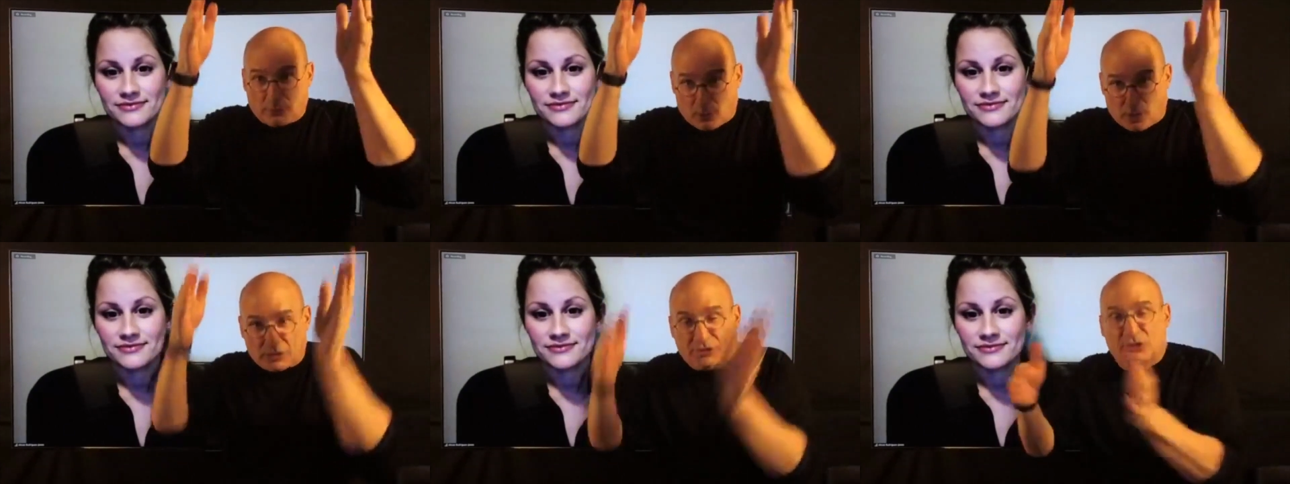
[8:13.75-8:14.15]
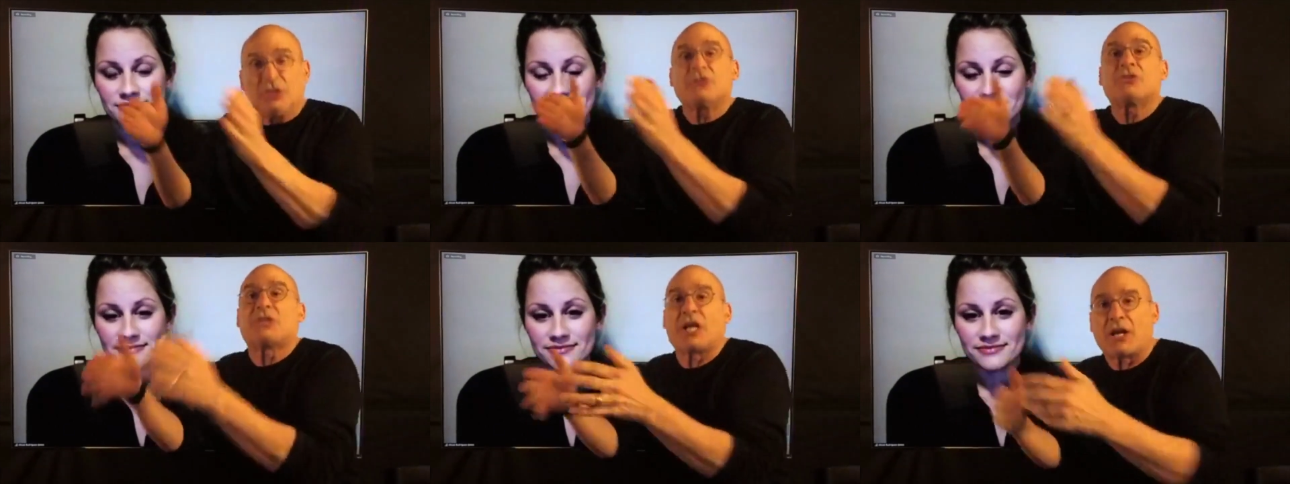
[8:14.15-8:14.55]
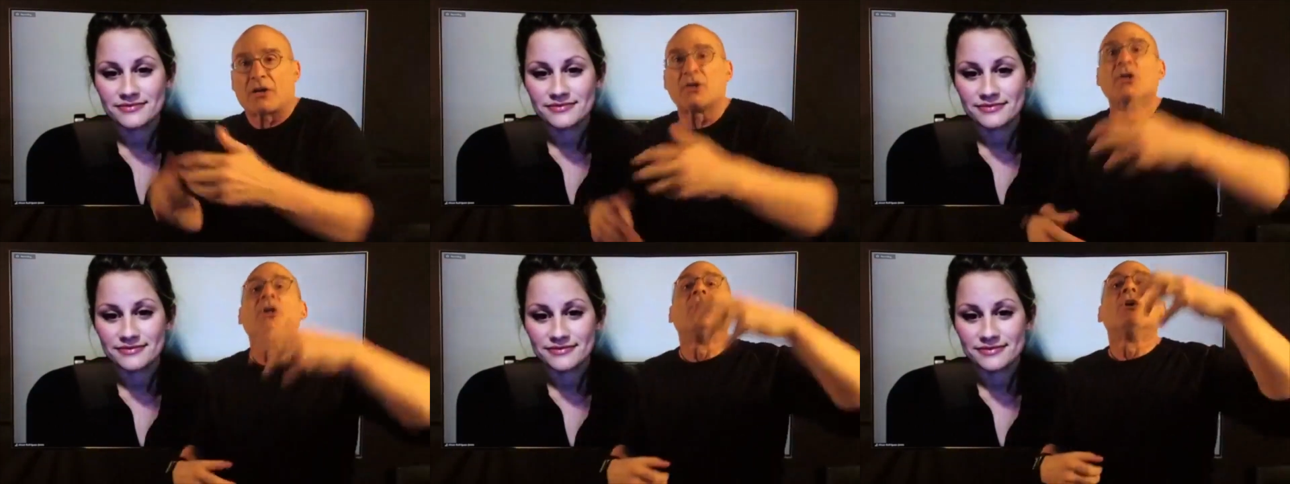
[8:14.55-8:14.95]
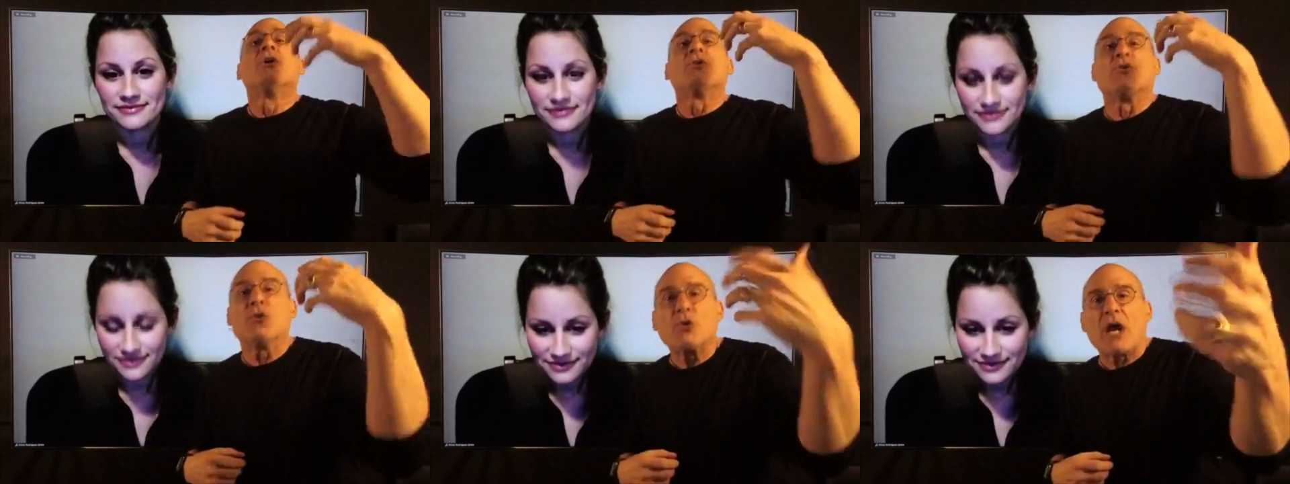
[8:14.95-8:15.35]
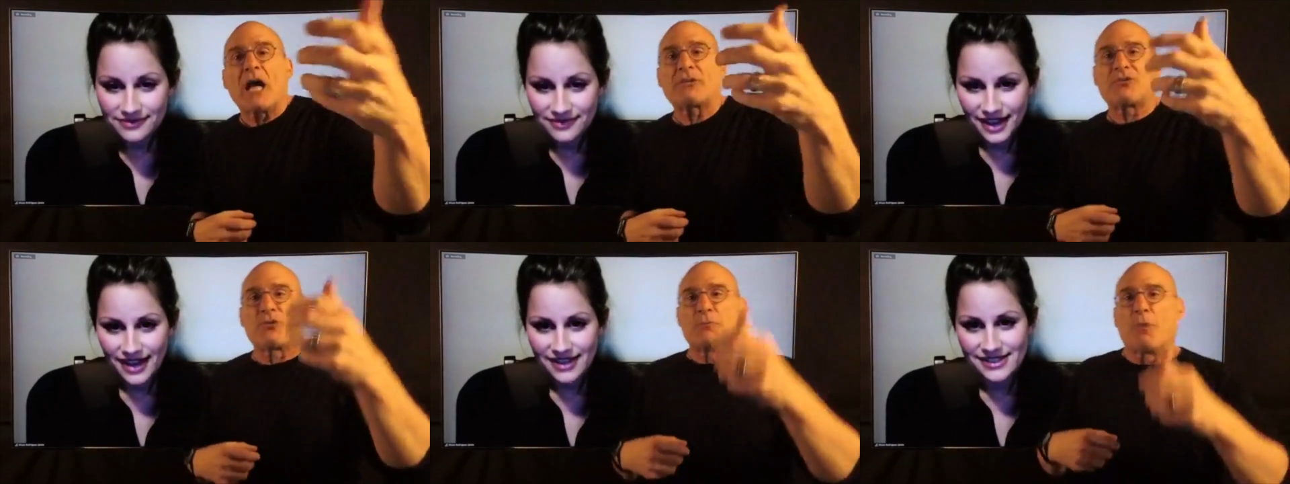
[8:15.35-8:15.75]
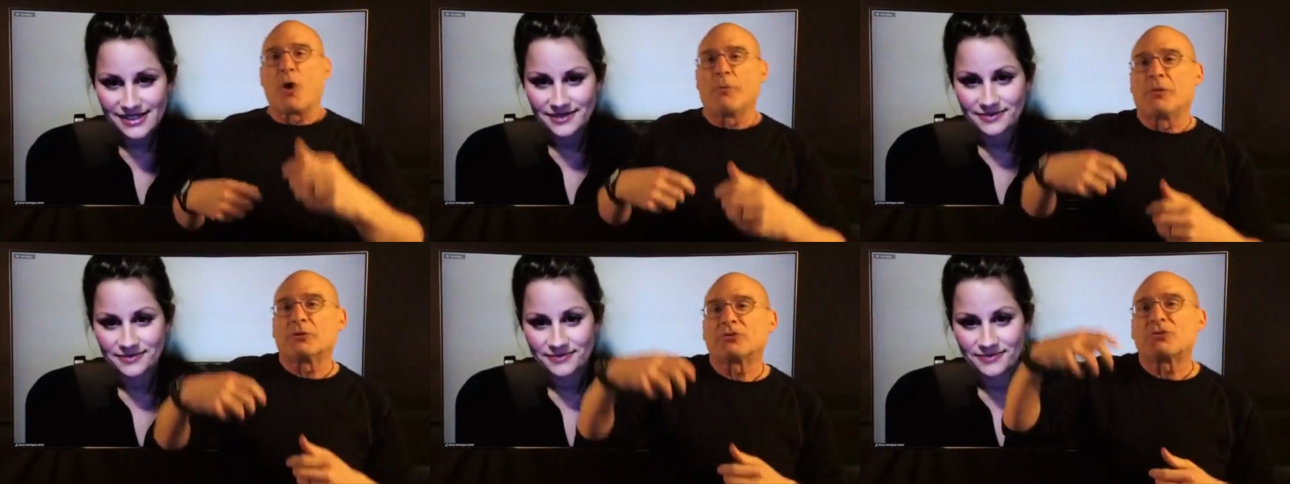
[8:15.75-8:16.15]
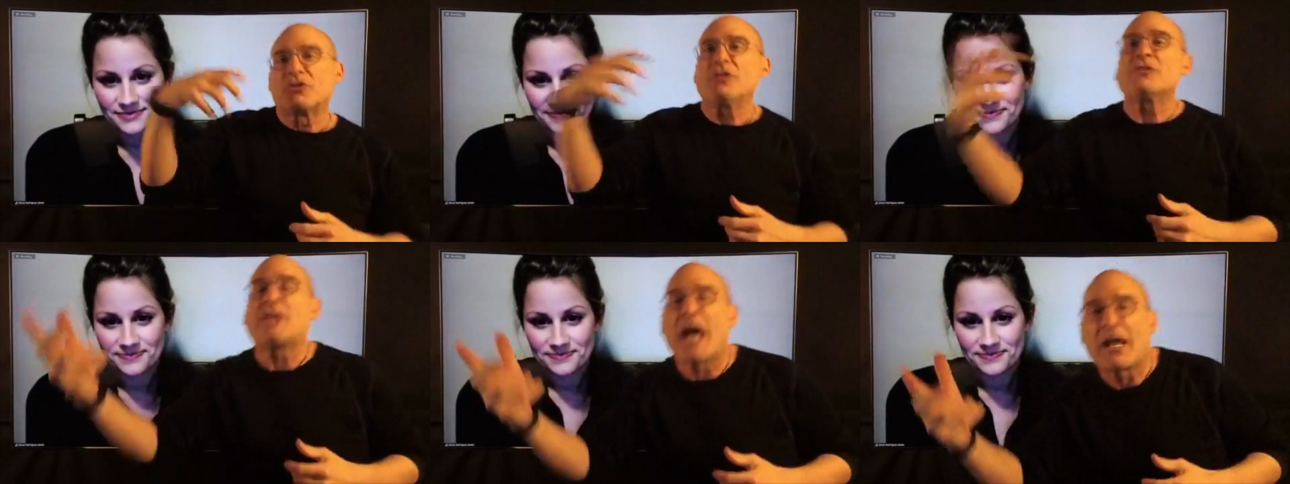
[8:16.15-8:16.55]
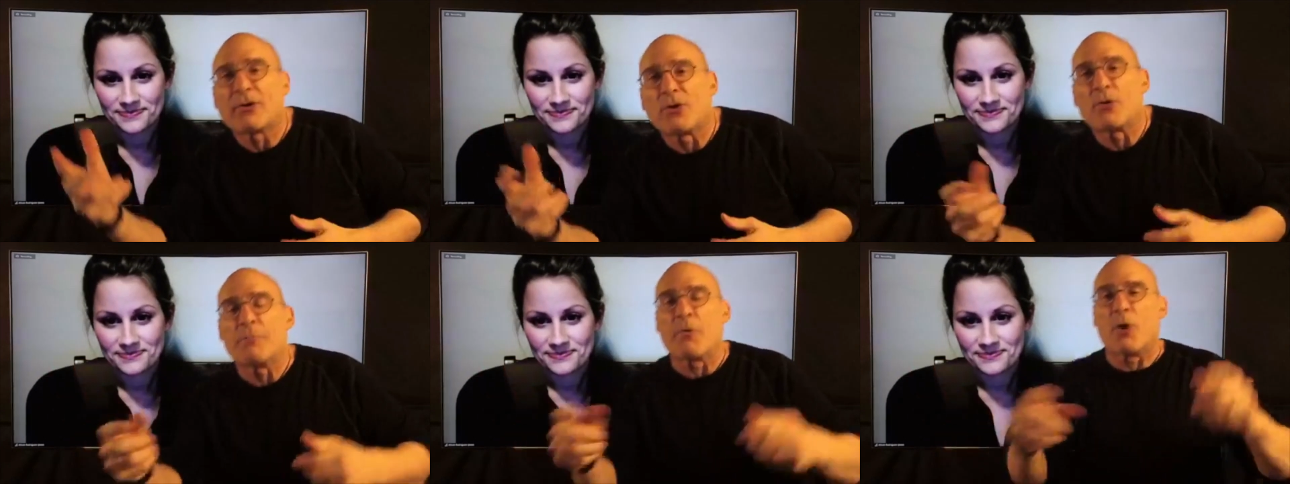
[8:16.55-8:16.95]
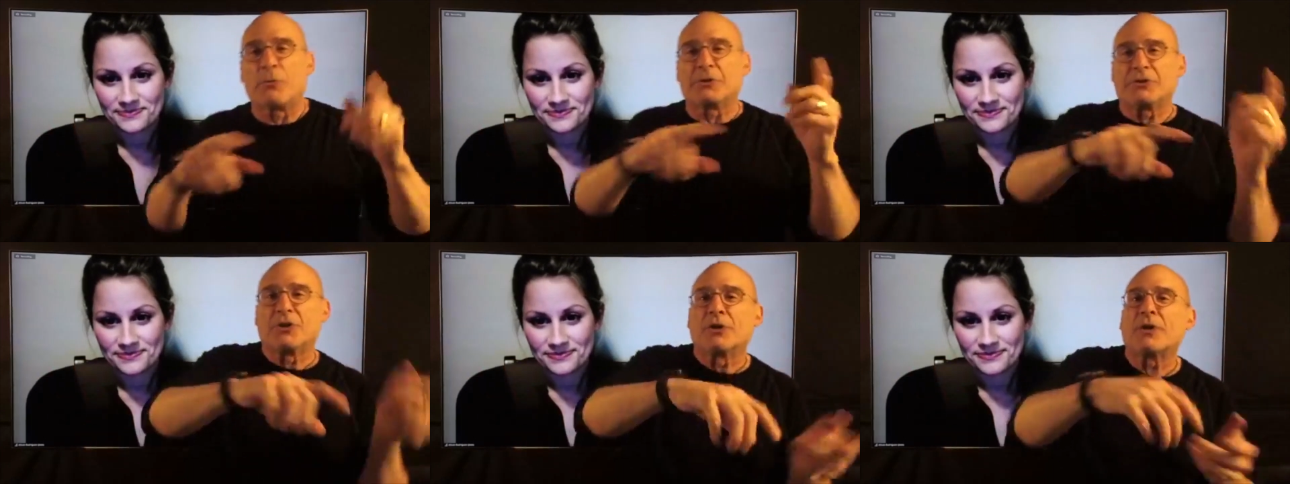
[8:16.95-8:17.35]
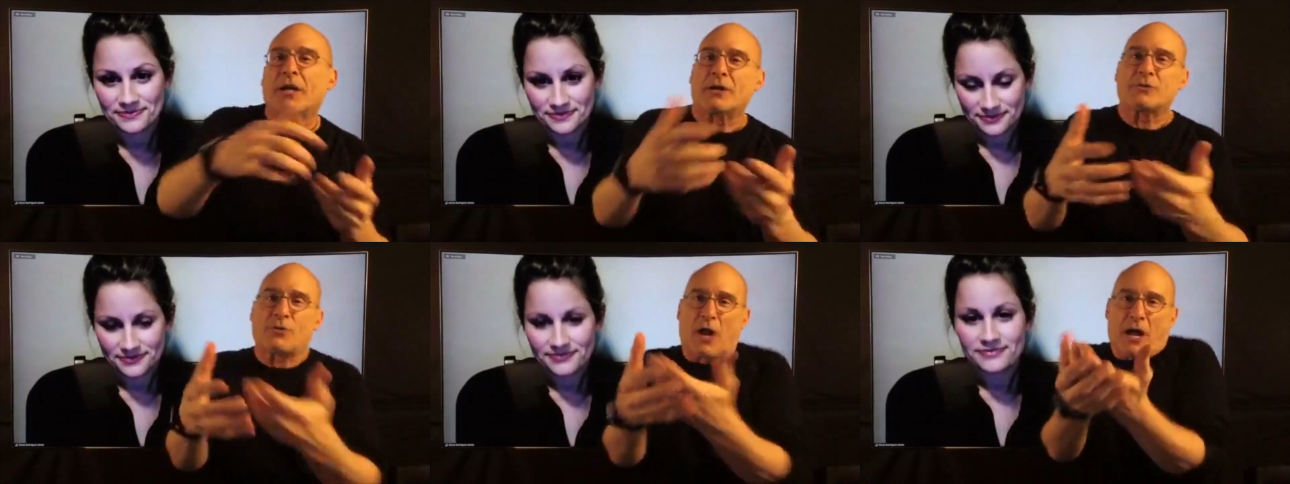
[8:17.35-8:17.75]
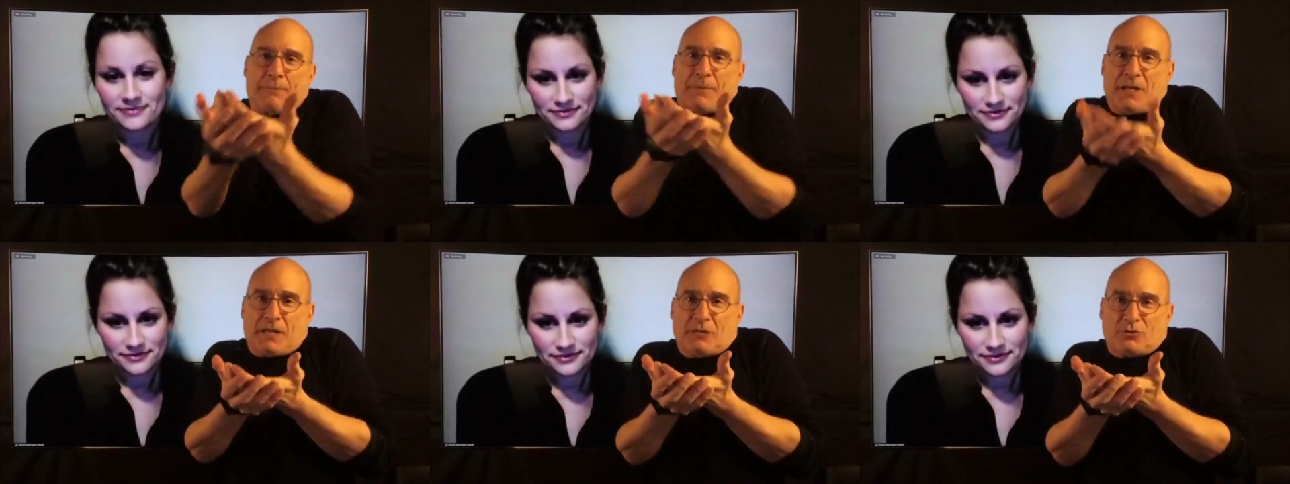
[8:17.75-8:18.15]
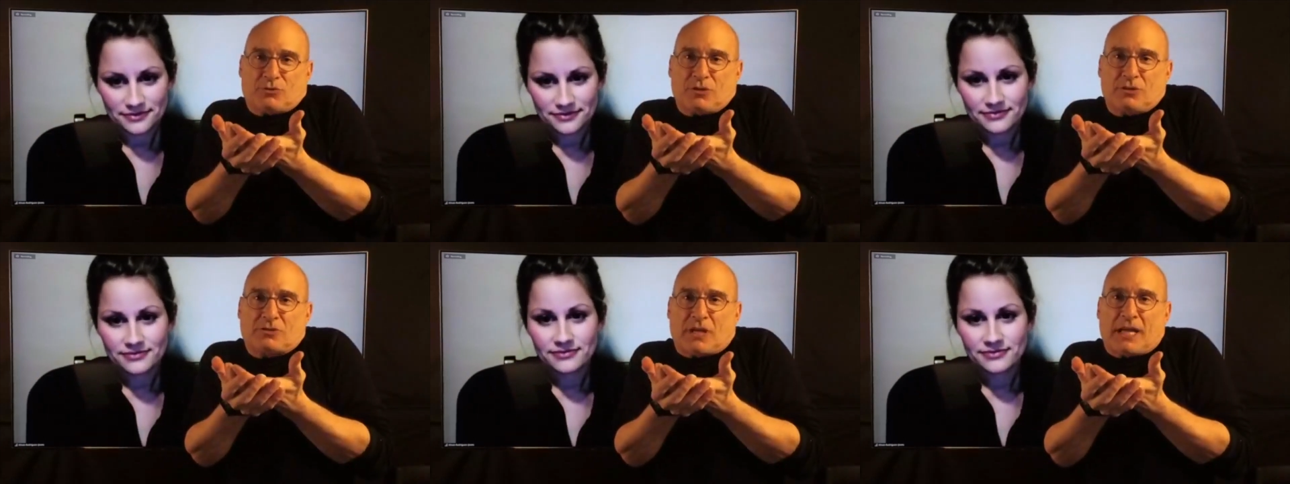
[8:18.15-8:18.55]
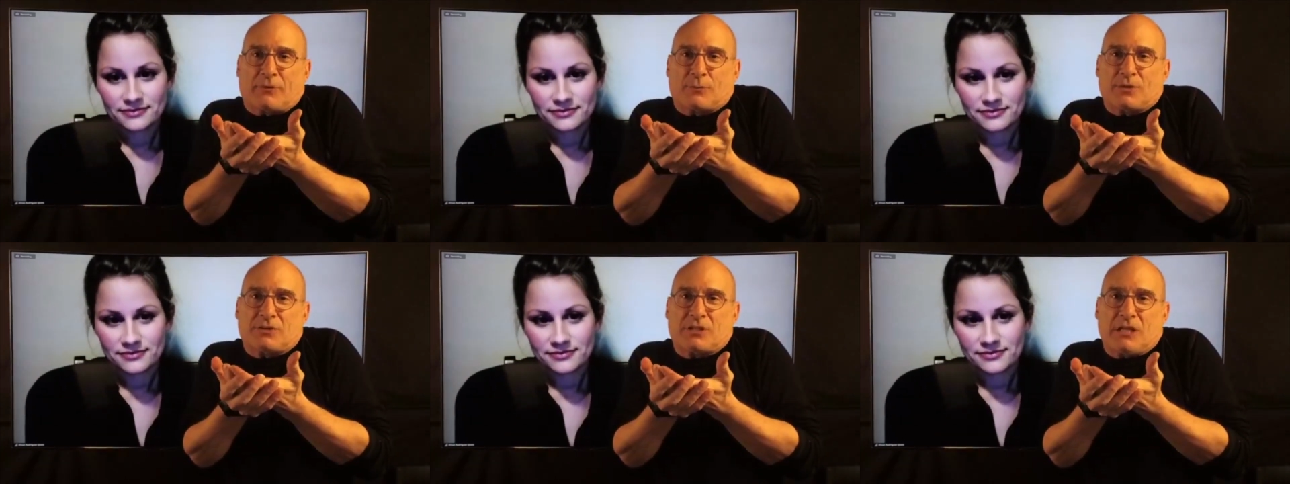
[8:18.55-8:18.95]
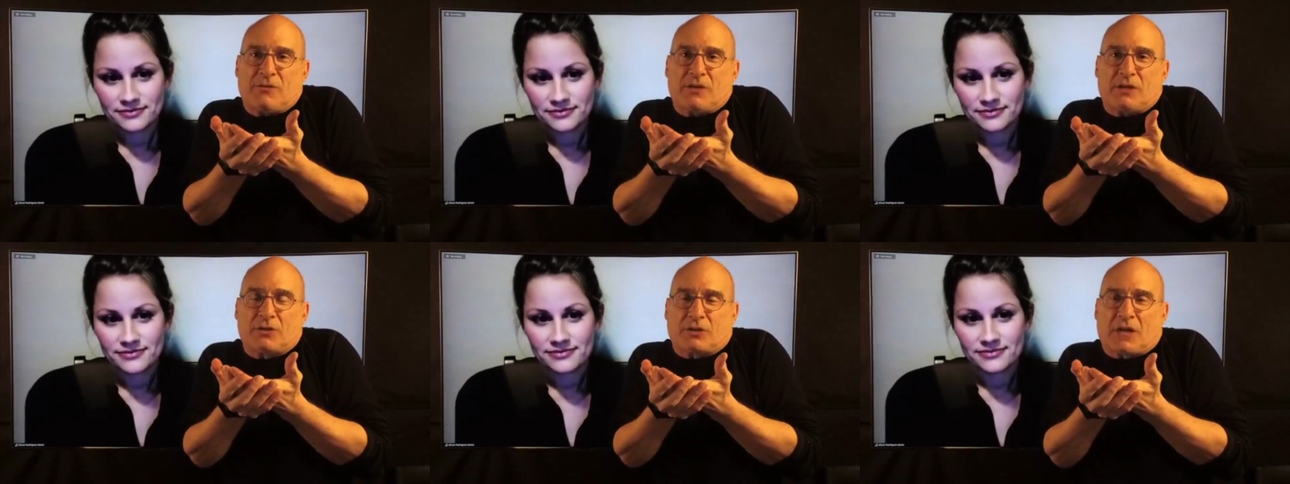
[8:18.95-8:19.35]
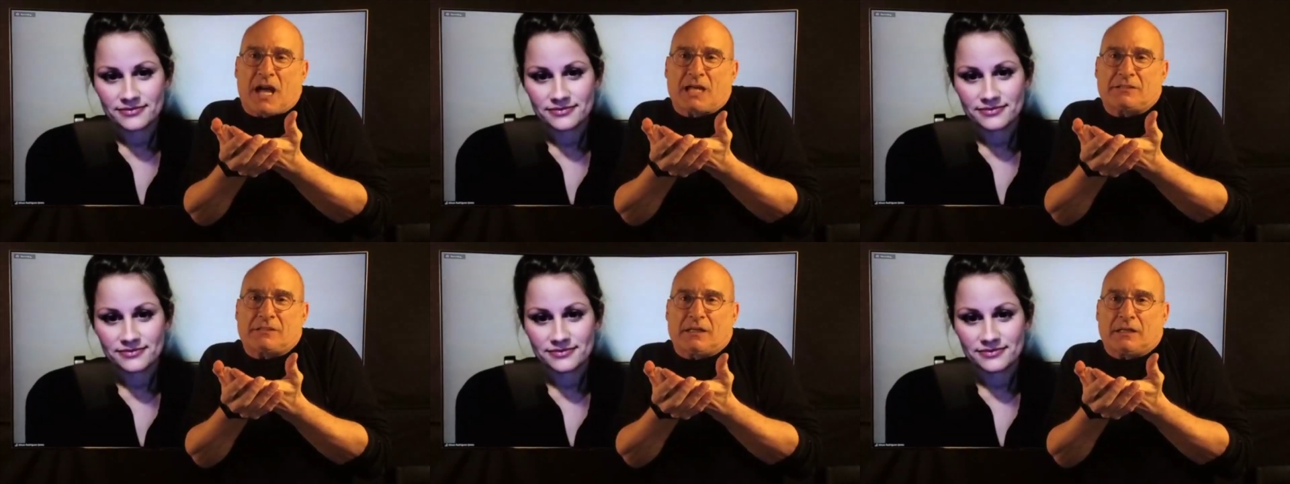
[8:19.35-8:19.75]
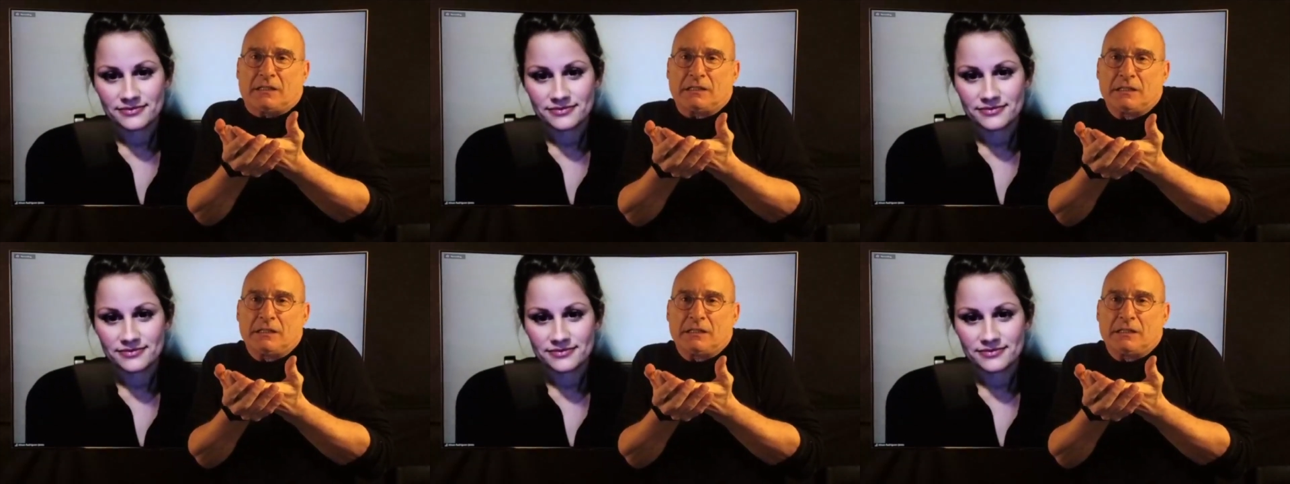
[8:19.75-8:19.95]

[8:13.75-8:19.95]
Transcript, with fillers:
Speaker 1: While she's there, you got your mobile. She's got her mobile. You're airdropping, and she's like receiving your content.